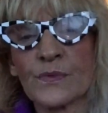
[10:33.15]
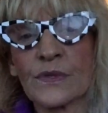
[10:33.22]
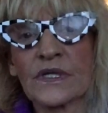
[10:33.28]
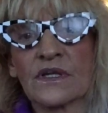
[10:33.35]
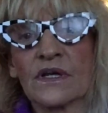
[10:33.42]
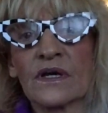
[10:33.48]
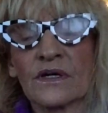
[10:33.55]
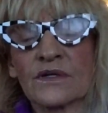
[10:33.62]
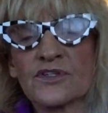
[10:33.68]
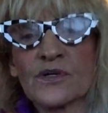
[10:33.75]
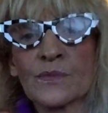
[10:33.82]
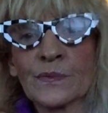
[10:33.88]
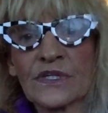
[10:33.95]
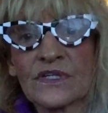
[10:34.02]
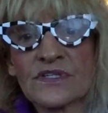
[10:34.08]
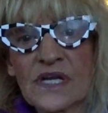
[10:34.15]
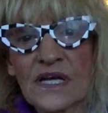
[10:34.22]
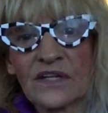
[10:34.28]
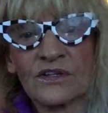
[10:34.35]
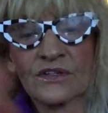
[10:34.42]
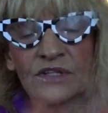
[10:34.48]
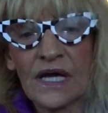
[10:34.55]
with Jupiter,
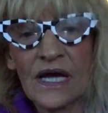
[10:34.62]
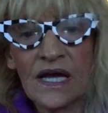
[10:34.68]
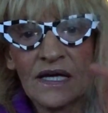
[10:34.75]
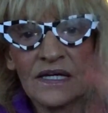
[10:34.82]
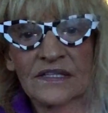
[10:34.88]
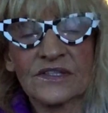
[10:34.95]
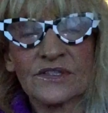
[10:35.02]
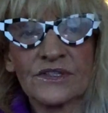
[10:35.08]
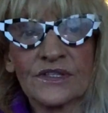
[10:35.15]
Saturn, and